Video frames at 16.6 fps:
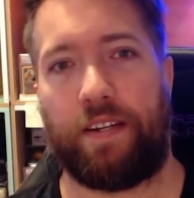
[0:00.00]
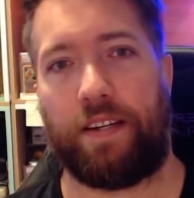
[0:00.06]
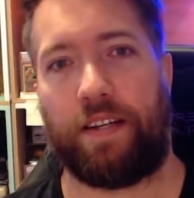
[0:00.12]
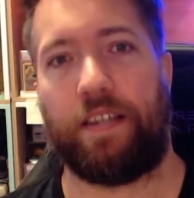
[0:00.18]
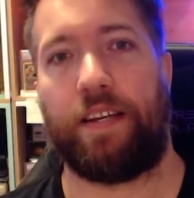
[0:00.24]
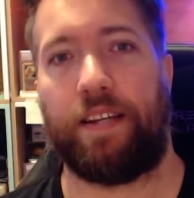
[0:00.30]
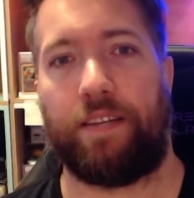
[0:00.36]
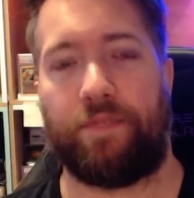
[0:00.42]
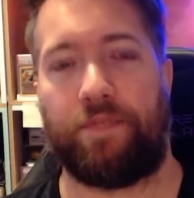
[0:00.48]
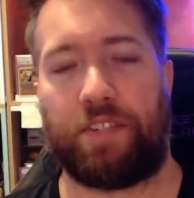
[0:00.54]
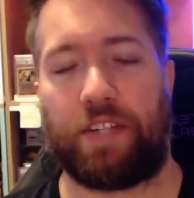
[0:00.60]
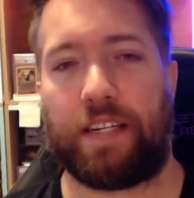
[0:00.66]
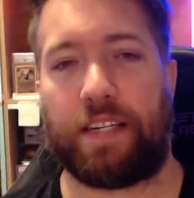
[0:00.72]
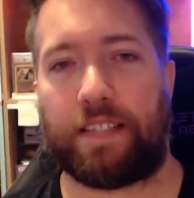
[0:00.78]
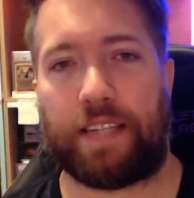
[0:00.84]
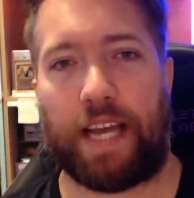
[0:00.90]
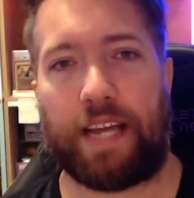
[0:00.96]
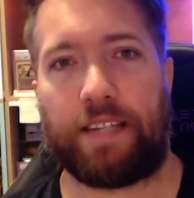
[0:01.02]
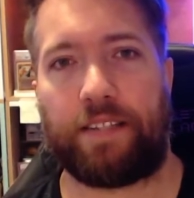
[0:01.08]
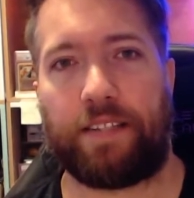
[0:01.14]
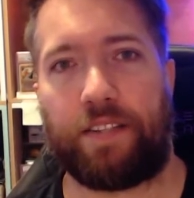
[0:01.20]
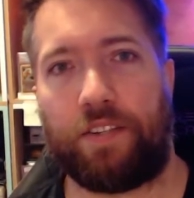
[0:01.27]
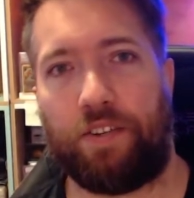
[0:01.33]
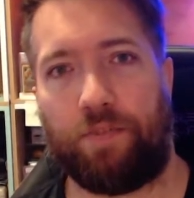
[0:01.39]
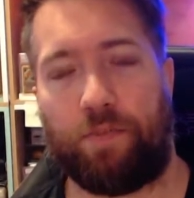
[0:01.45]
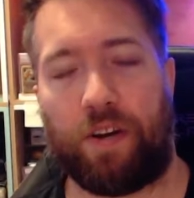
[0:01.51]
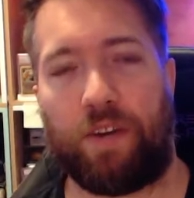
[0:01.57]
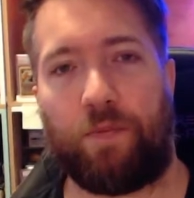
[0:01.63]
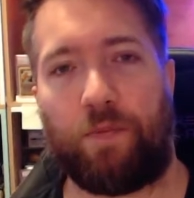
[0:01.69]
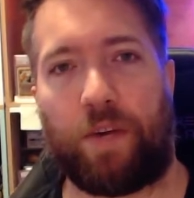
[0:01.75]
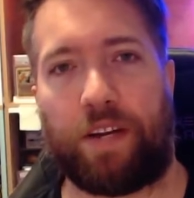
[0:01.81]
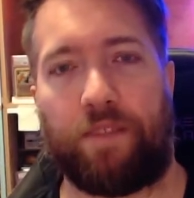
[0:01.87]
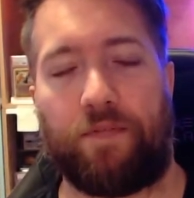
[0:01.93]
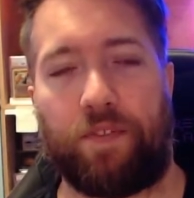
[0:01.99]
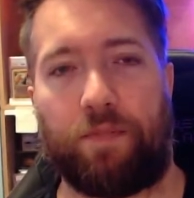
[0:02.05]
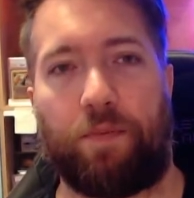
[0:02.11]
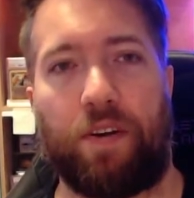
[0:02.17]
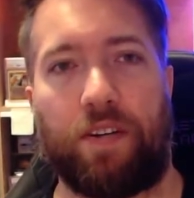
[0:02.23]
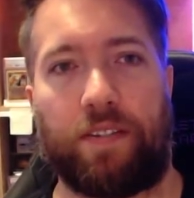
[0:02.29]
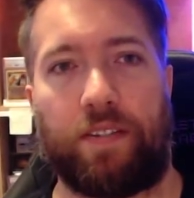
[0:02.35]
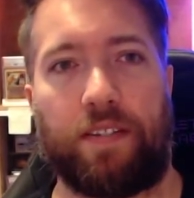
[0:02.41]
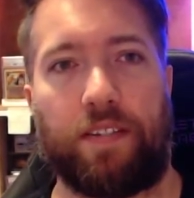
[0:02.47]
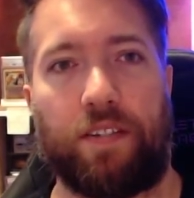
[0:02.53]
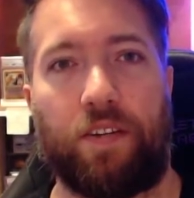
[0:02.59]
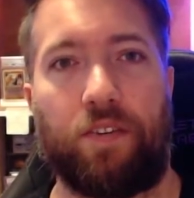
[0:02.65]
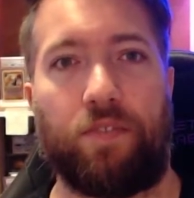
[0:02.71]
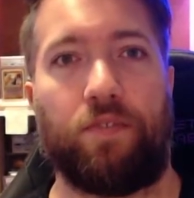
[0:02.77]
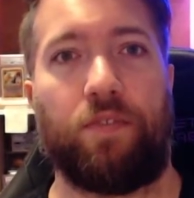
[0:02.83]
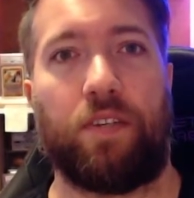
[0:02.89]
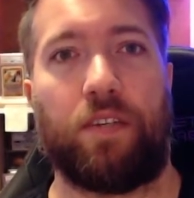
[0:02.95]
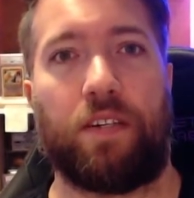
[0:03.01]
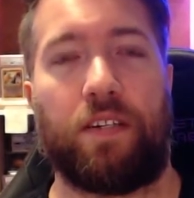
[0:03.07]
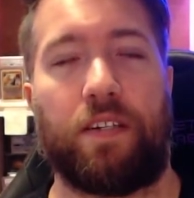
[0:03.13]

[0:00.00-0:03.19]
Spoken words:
in Vegeta's case, you burn one of the person who